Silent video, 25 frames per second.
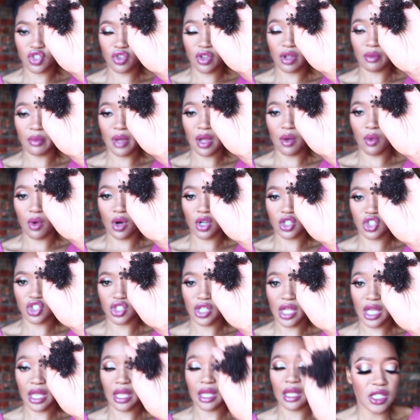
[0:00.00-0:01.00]
during my
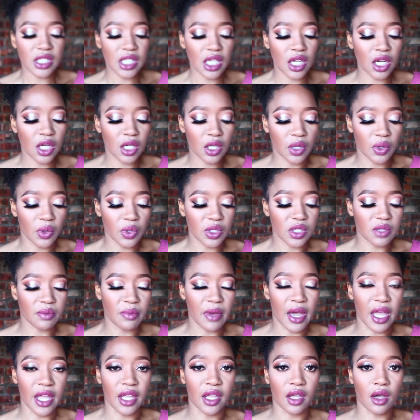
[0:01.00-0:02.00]
wash day. This includes
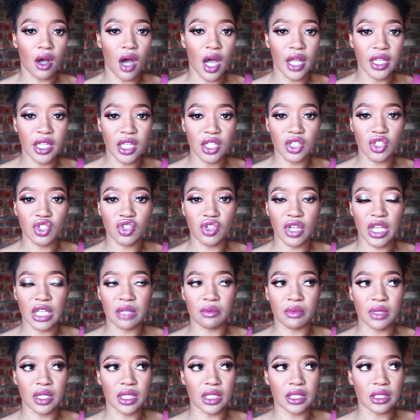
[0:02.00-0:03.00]
my onion
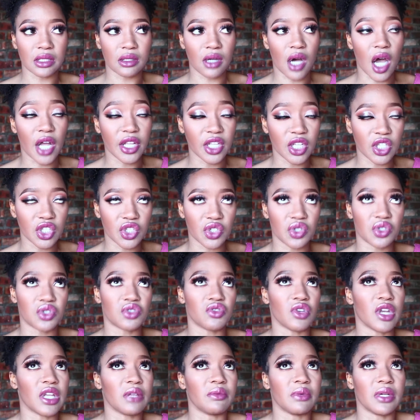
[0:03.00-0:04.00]
treatment, onion juice
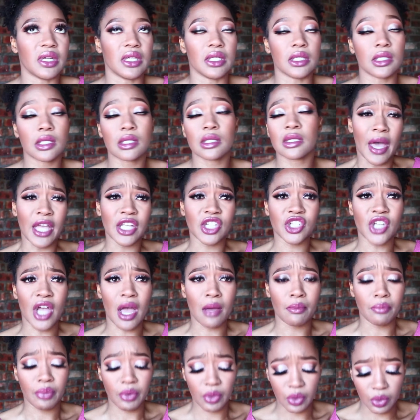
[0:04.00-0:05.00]
treatment, my
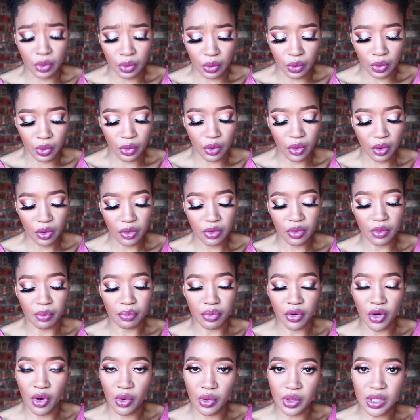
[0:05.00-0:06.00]
shampoo, the
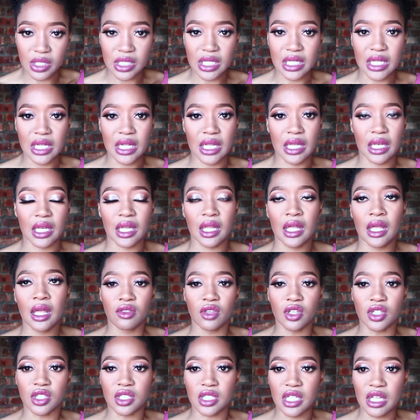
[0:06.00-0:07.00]
protein,
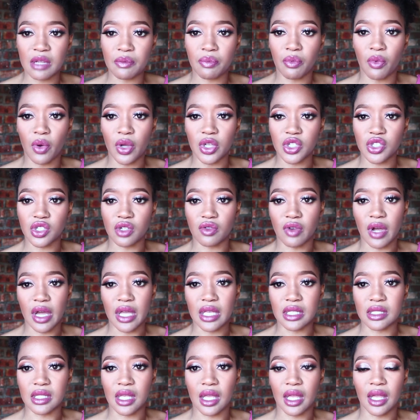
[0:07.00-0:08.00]
the deep
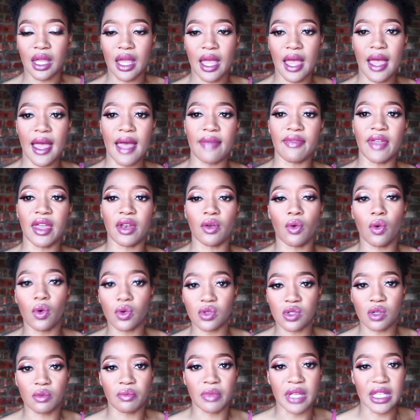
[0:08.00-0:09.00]
moisturizing, and then
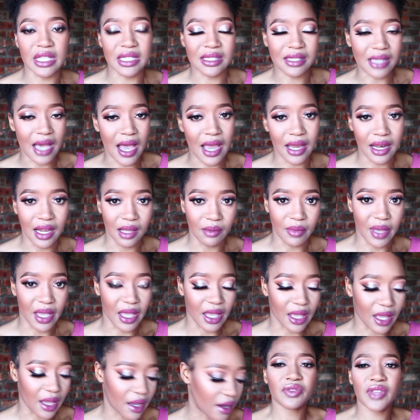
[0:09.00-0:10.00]
also me styling my
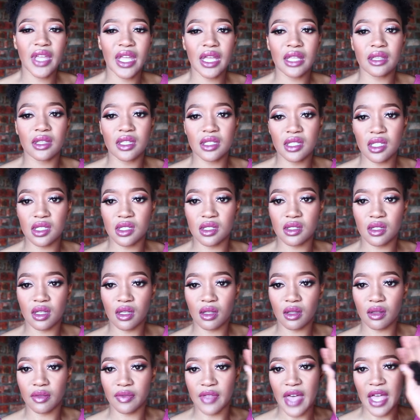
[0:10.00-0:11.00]
hair. I don't think this is
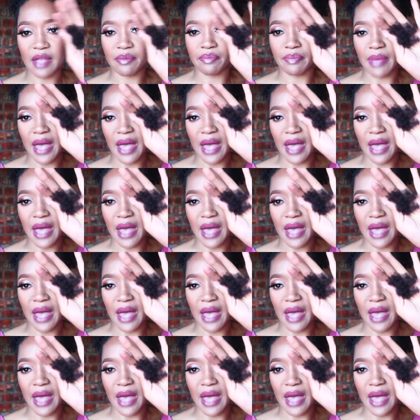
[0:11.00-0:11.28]
that